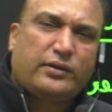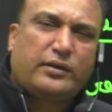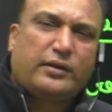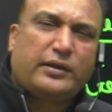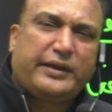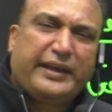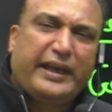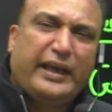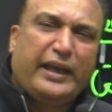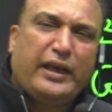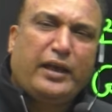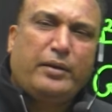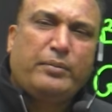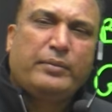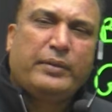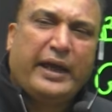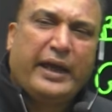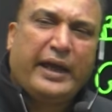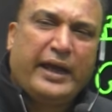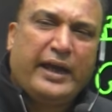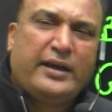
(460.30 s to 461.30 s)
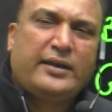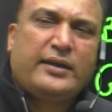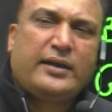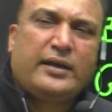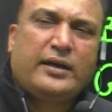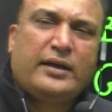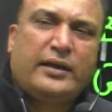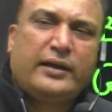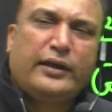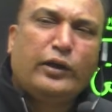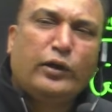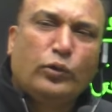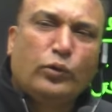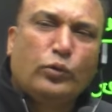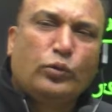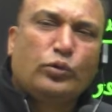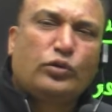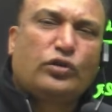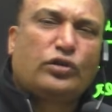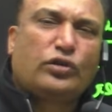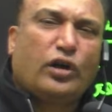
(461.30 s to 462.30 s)
came at a
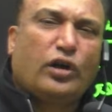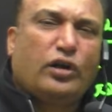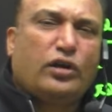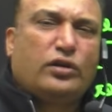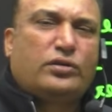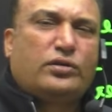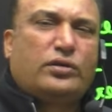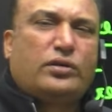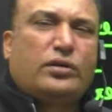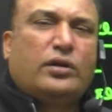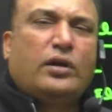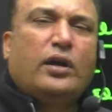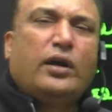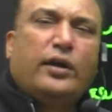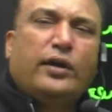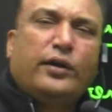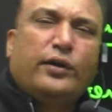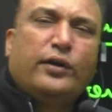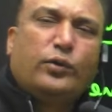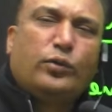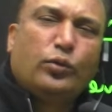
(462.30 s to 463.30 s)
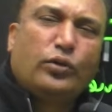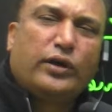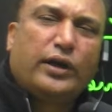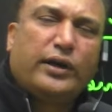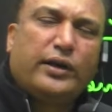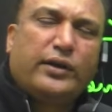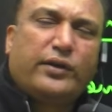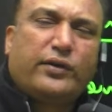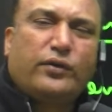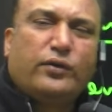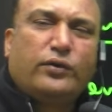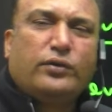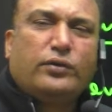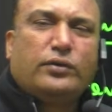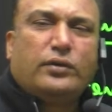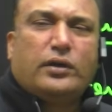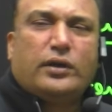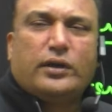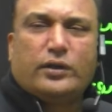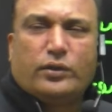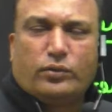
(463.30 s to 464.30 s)
huge cost to
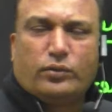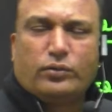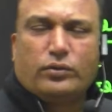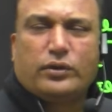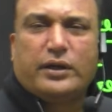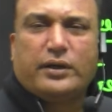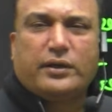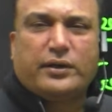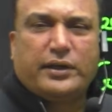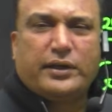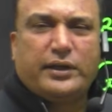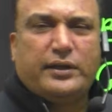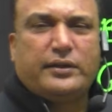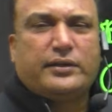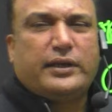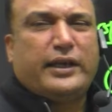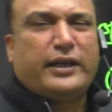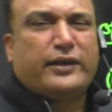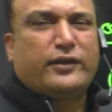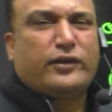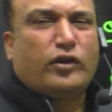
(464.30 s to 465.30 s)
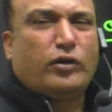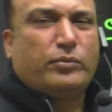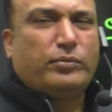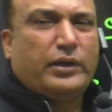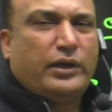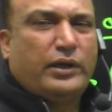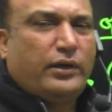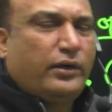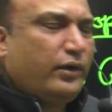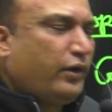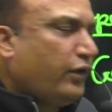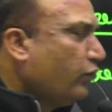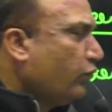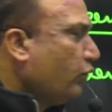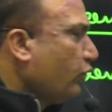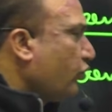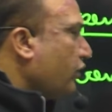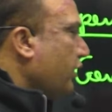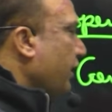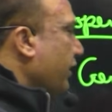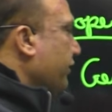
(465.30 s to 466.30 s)
countries' economy. Huge
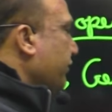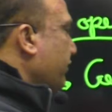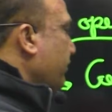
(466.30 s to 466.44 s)
cost.